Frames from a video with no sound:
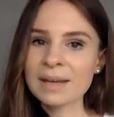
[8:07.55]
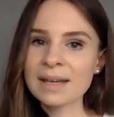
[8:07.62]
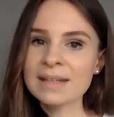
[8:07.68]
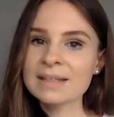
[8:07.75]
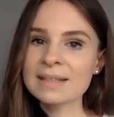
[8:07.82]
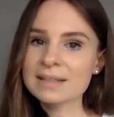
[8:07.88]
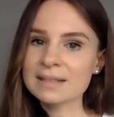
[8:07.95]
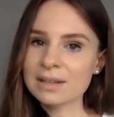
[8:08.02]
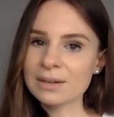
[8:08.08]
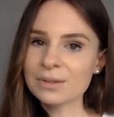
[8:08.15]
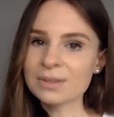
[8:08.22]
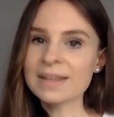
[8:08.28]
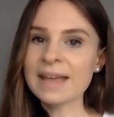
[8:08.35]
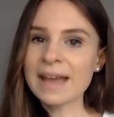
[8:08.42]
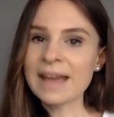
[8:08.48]
and disclosed
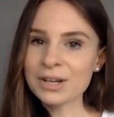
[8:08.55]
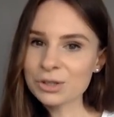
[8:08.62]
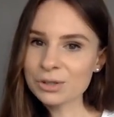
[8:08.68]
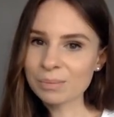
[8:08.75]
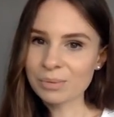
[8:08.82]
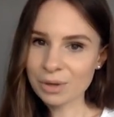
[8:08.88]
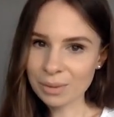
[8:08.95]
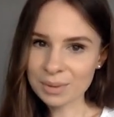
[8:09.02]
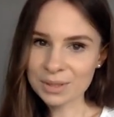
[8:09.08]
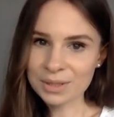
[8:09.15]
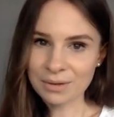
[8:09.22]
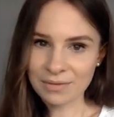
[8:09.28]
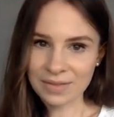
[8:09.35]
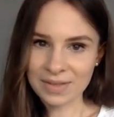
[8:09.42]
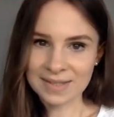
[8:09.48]
the actual purpose
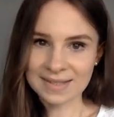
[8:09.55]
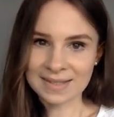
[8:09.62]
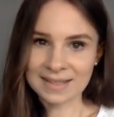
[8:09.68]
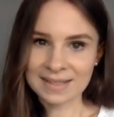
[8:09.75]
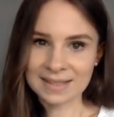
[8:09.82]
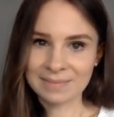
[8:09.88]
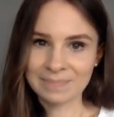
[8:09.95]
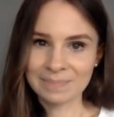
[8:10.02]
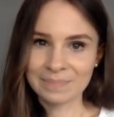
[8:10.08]
of the study.